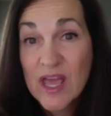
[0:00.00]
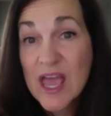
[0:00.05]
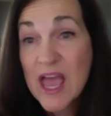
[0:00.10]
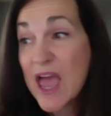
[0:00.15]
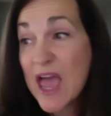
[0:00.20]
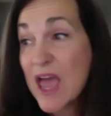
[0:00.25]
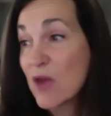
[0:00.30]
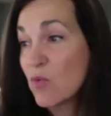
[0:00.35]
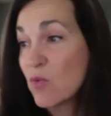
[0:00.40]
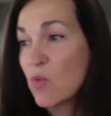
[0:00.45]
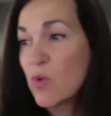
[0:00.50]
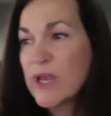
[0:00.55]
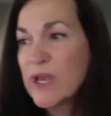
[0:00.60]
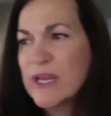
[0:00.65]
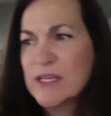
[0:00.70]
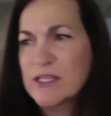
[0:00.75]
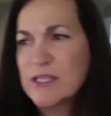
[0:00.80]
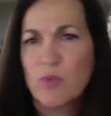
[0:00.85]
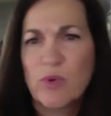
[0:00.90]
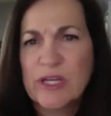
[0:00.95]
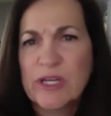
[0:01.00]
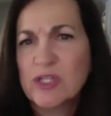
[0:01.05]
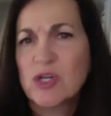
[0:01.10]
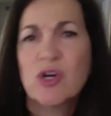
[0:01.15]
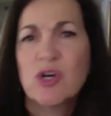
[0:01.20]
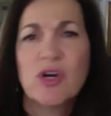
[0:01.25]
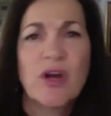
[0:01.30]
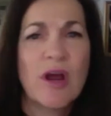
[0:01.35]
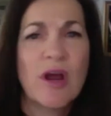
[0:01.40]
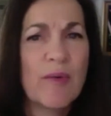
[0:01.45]
and we
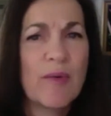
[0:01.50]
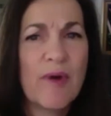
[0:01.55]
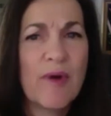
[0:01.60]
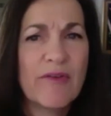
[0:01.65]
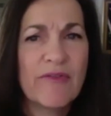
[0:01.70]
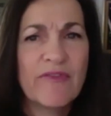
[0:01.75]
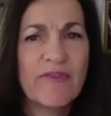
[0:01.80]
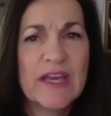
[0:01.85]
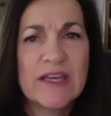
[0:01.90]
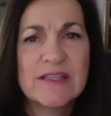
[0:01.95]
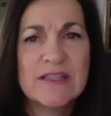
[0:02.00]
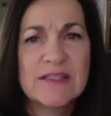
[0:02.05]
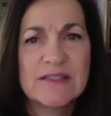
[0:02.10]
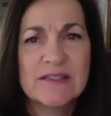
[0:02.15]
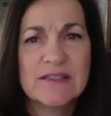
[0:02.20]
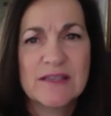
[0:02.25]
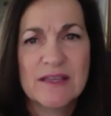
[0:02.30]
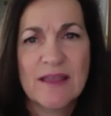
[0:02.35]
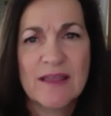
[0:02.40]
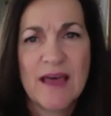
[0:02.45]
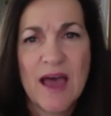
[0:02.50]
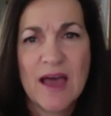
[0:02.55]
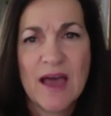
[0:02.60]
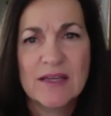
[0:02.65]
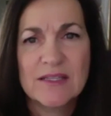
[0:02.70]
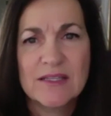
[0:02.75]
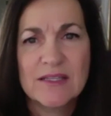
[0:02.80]
turn our face to that.